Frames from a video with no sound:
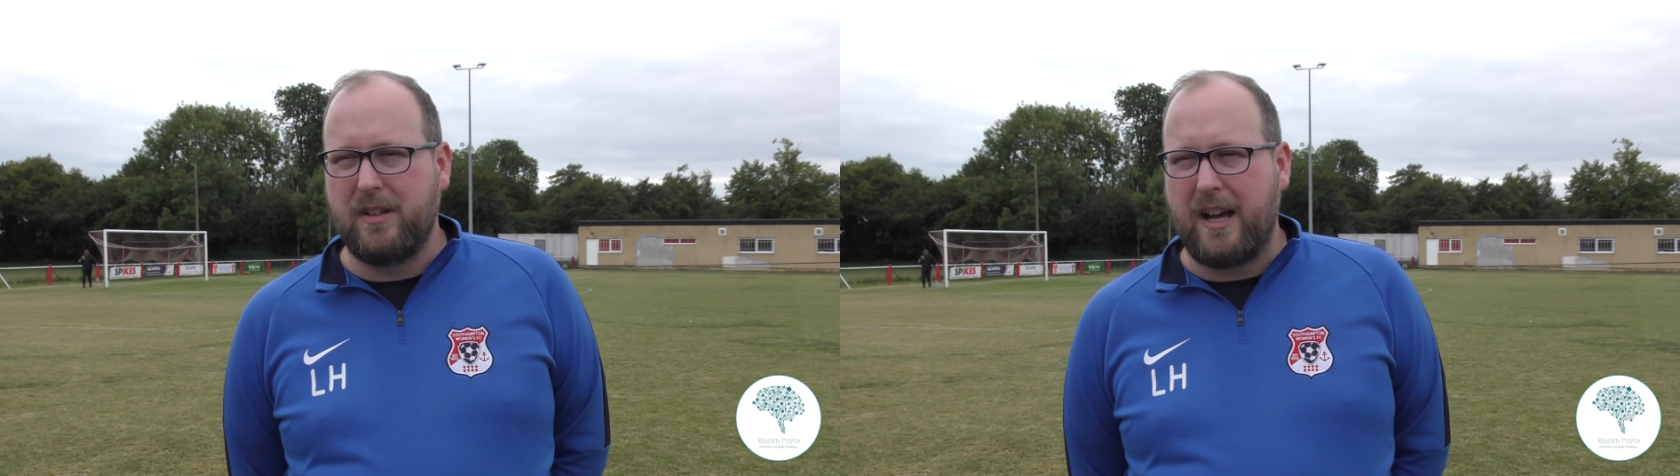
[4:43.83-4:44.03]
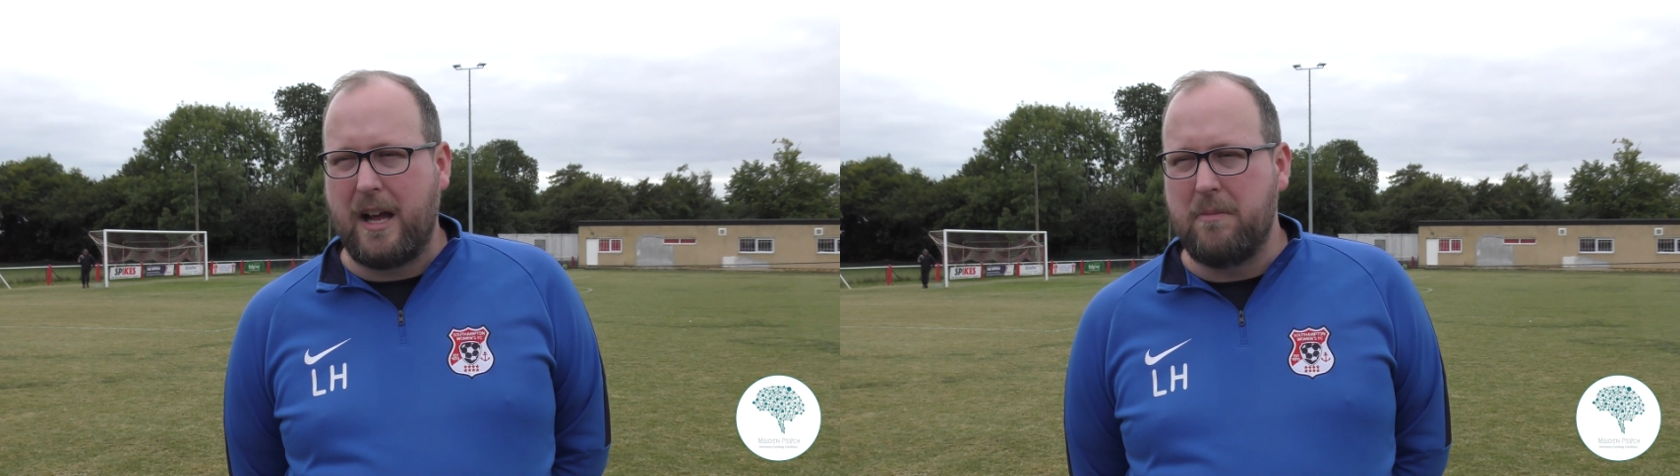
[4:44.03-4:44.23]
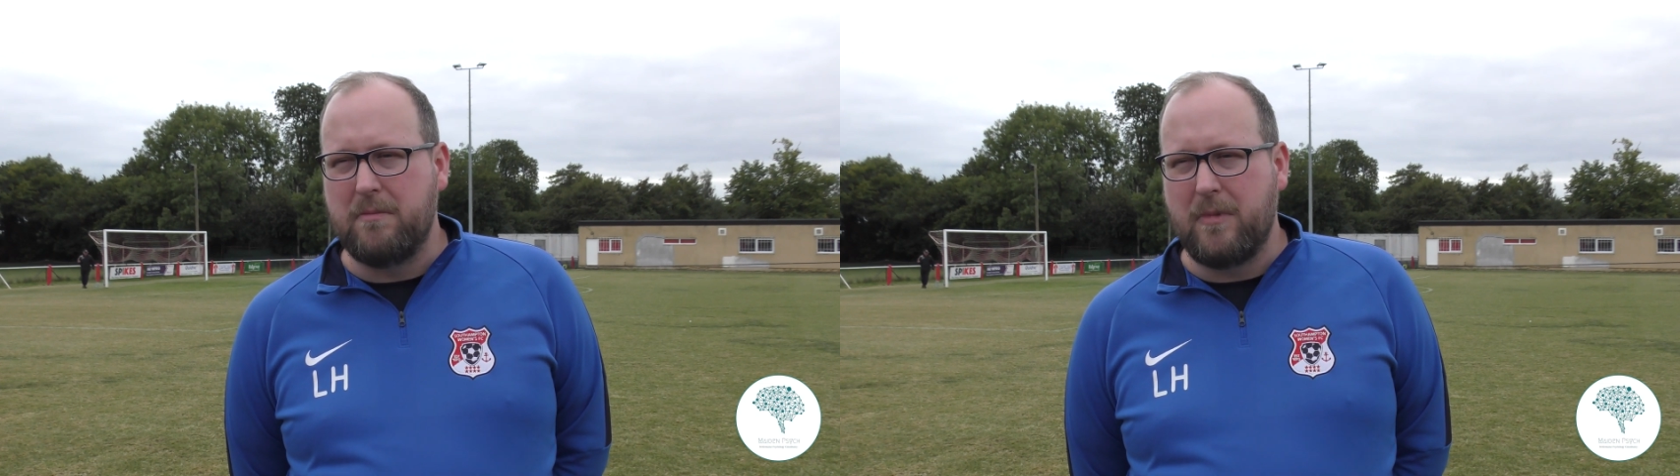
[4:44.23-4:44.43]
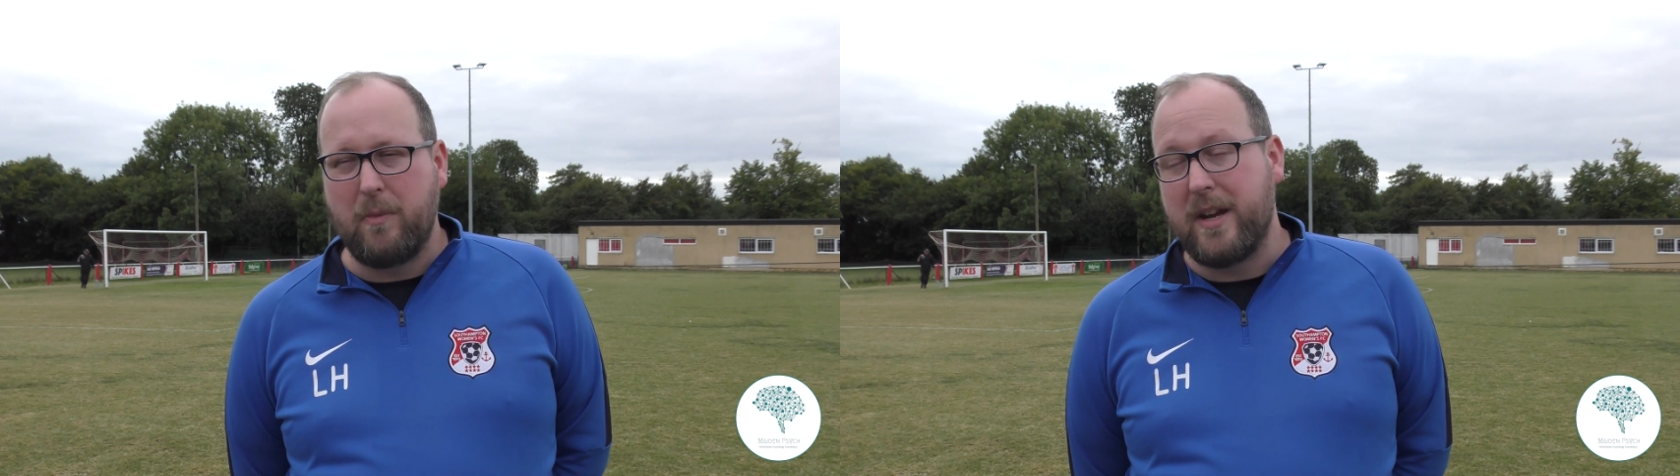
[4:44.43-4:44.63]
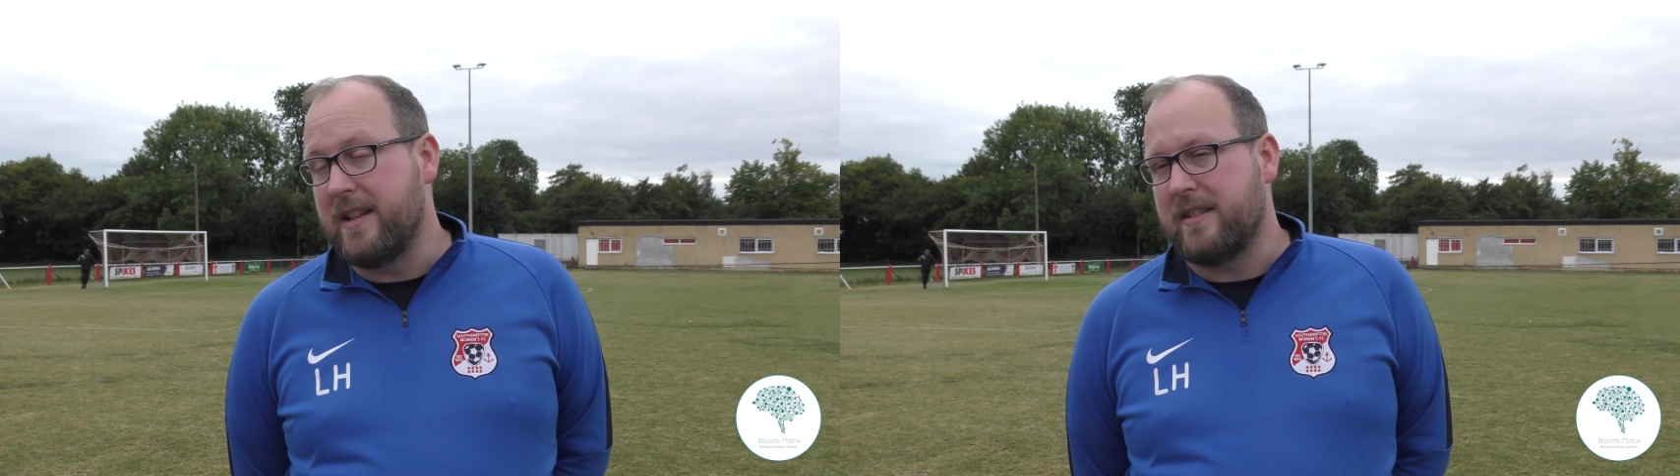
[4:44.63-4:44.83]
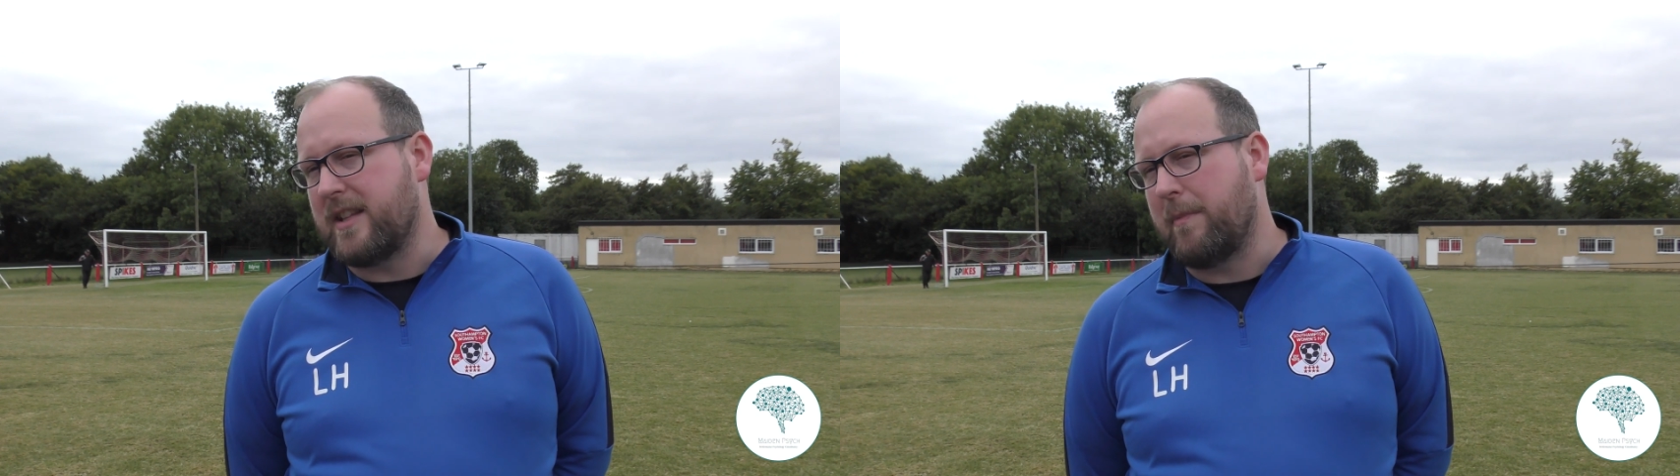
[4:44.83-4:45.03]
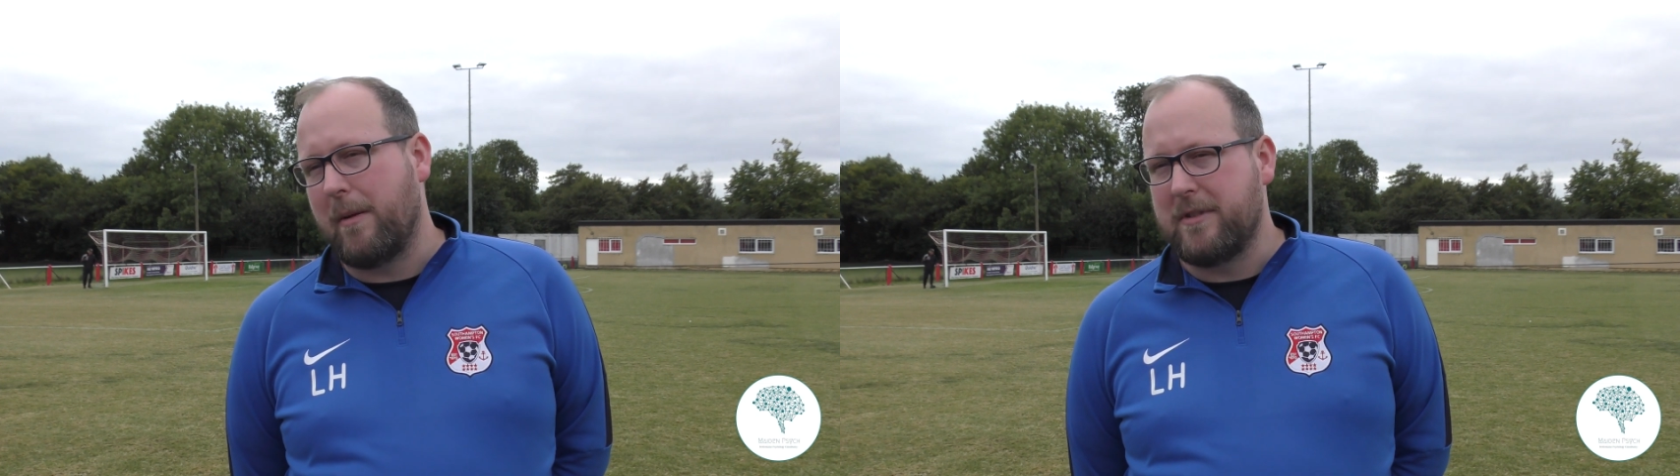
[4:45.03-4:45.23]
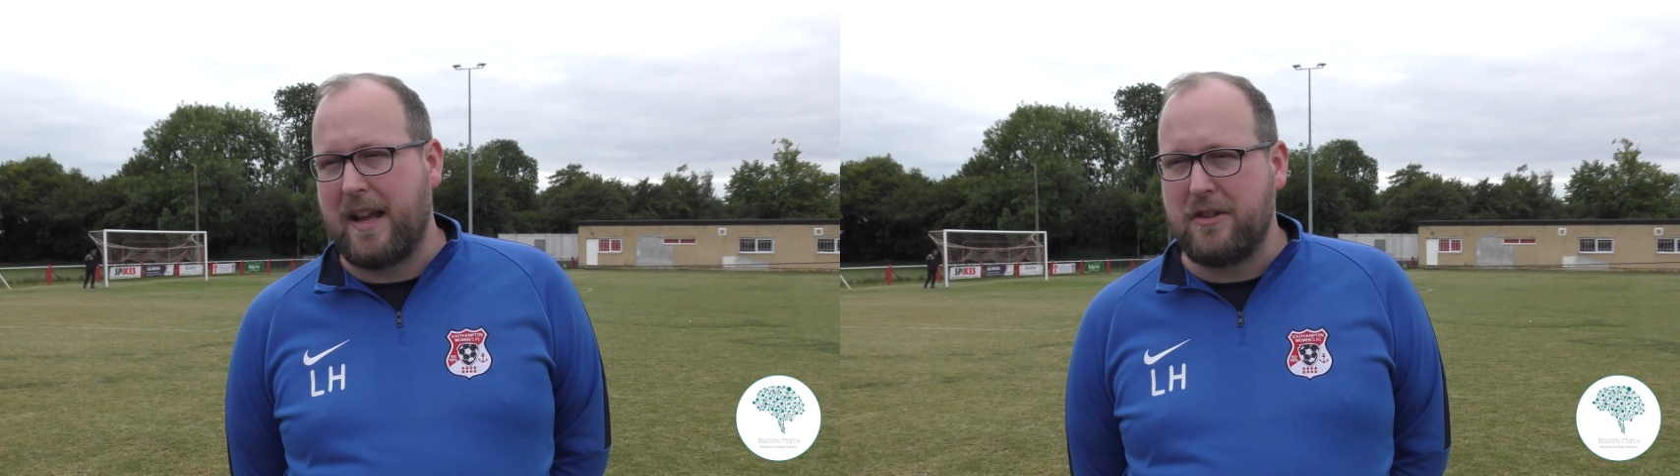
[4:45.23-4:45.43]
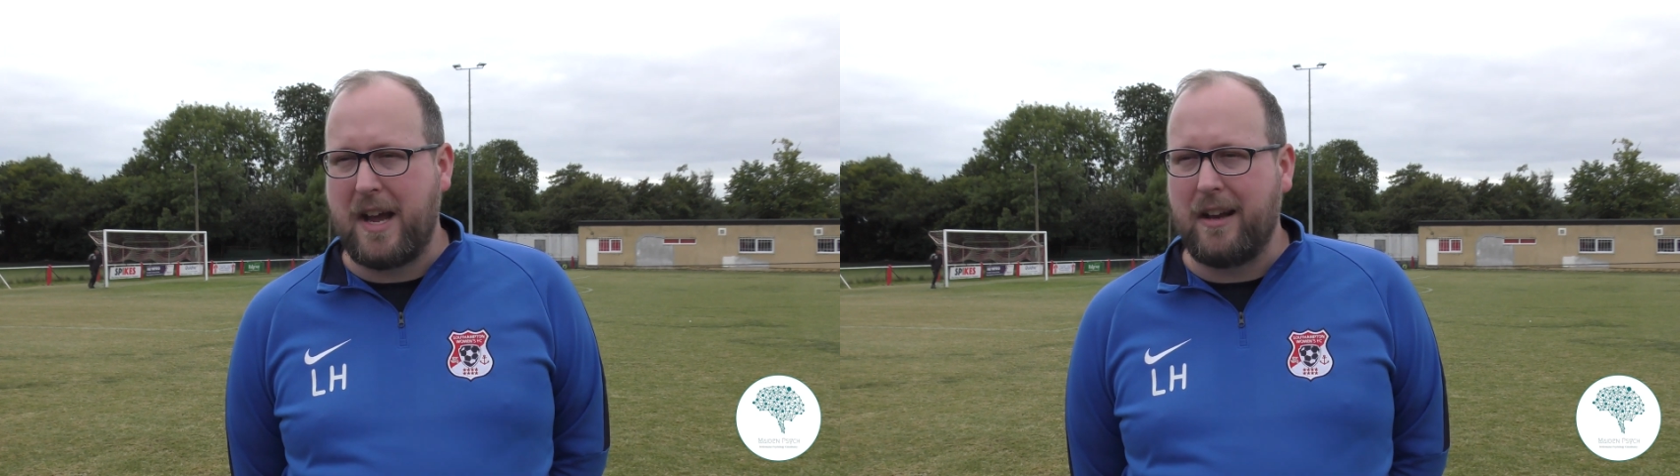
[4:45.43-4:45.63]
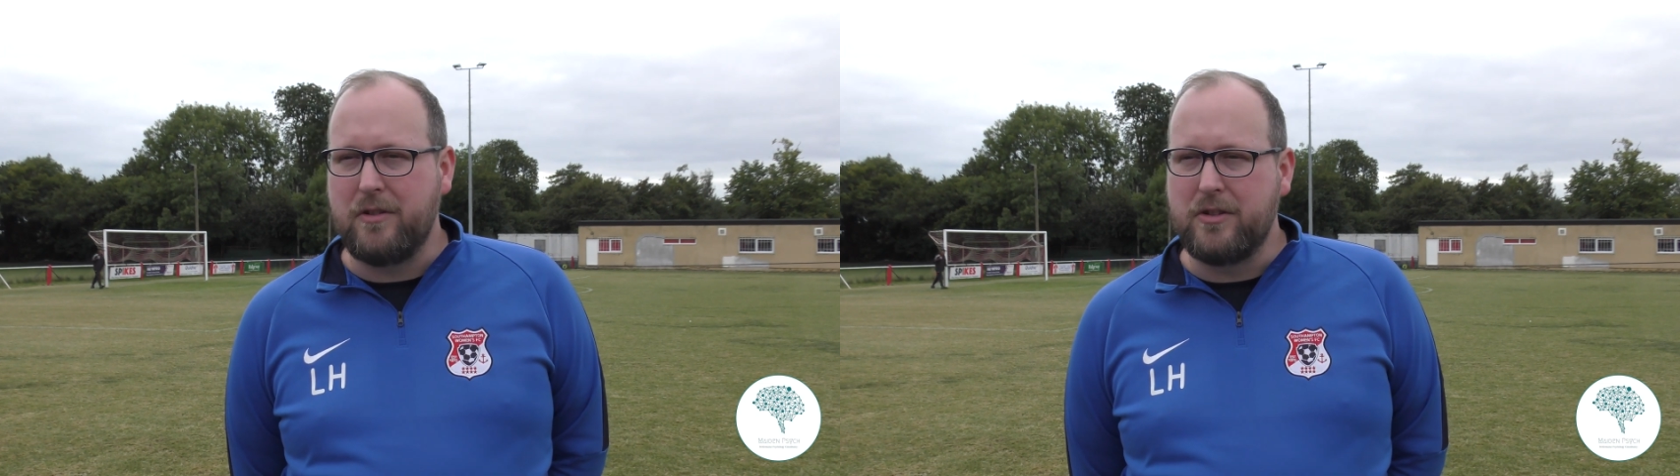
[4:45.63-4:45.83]
and we need to step up to that
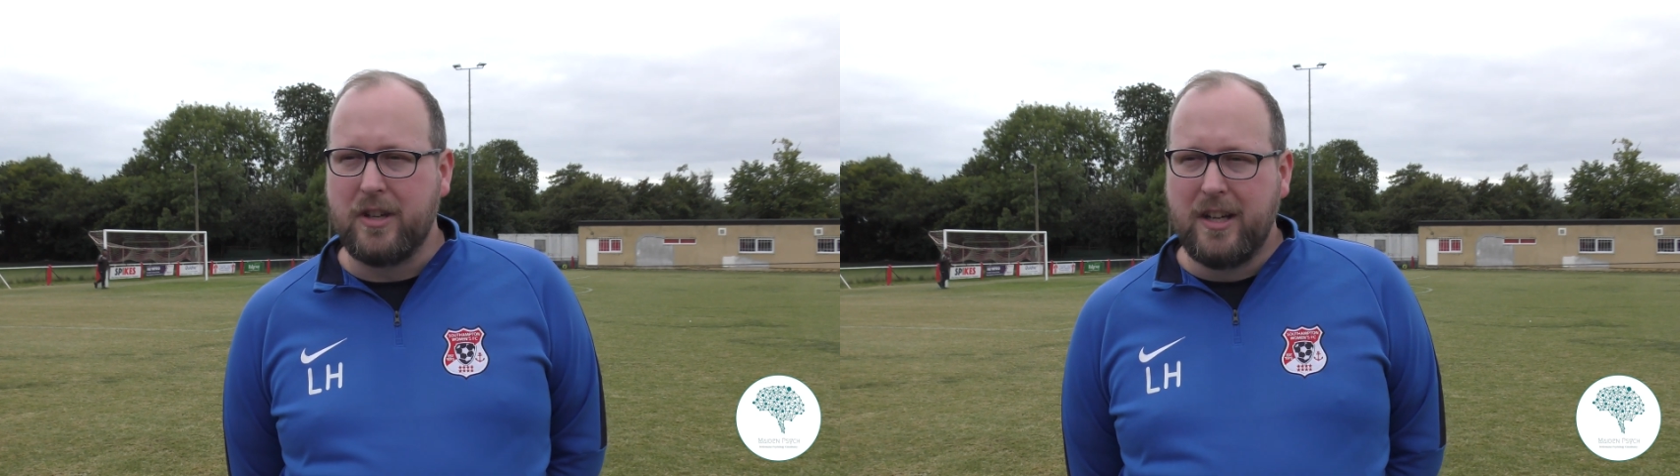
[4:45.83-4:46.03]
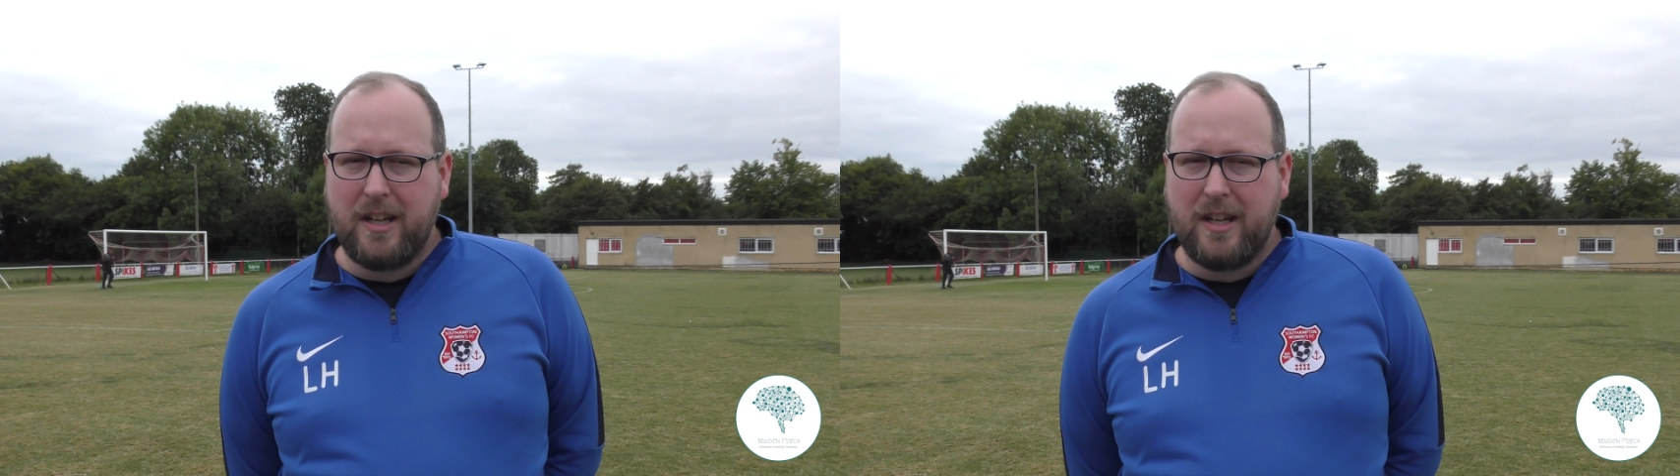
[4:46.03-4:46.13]
challenge.